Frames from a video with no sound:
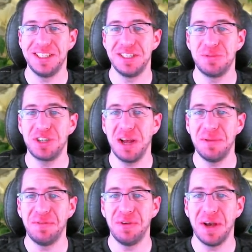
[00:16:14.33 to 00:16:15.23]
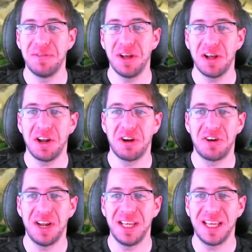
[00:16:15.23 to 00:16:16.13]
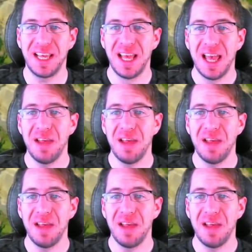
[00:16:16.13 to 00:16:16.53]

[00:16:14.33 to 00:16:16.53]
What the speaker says: subscribe if you have not already,